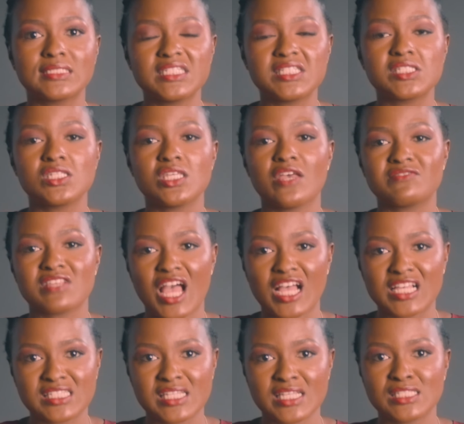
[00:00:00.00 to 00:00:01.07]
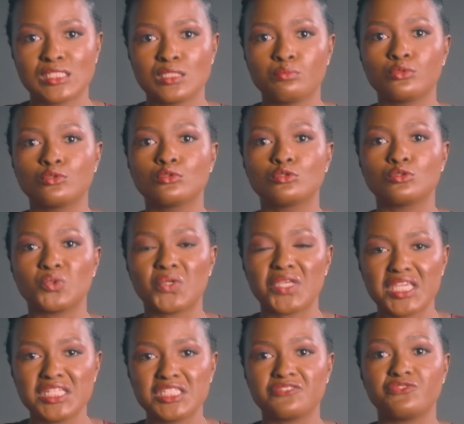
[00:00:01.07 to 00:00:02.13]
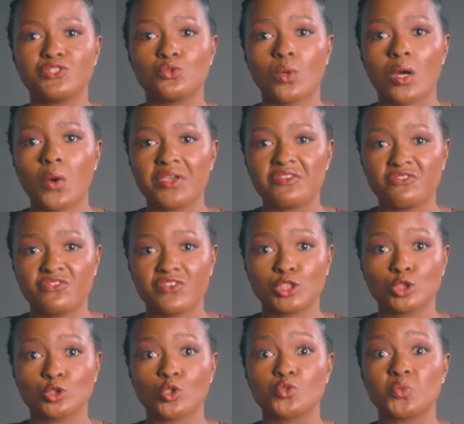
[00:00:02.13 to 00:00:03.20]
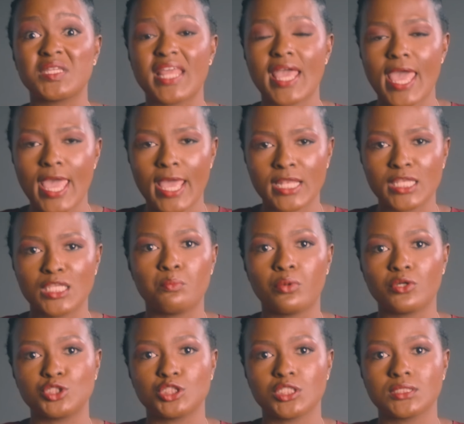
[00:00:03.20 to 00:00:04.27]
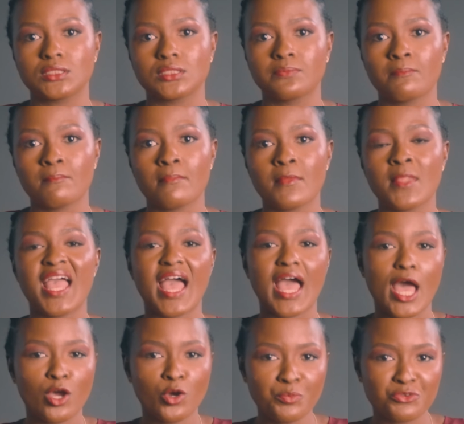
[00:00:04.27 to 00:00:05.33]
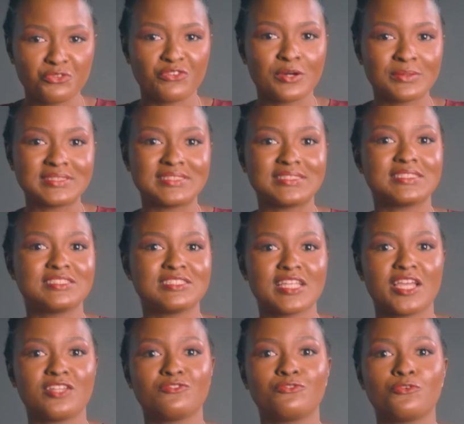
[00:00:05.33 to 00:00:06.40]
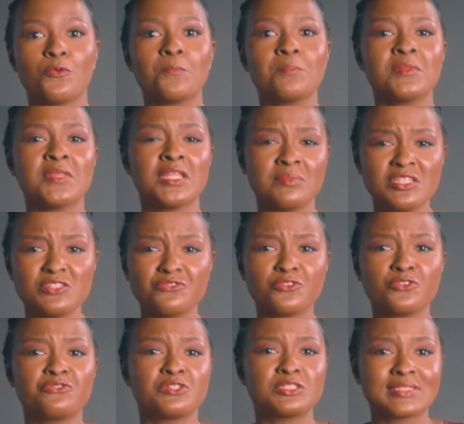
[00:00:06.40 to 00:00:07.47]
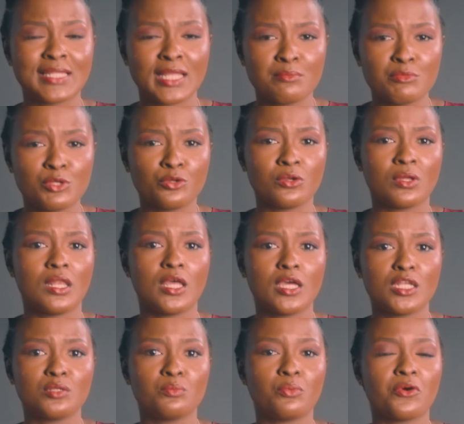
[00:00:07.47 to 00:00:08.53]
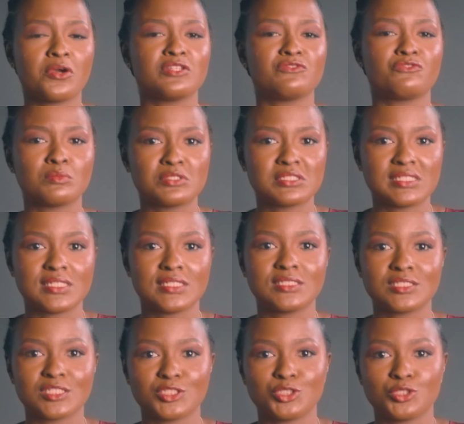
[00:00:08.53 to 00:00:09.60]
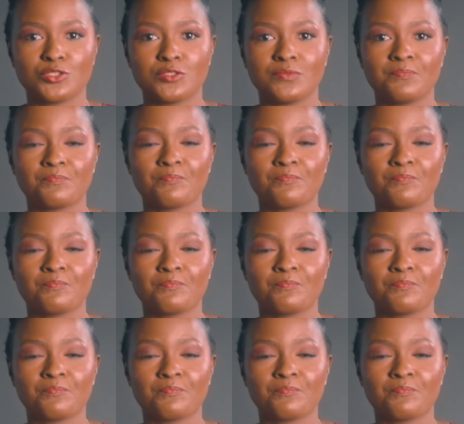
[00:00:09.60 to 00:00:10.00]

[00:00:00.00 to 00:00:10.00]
ETFs accessible to individual investors with any budget. I hope you found this insightful. Please feel free to let me know your learning points from today's session.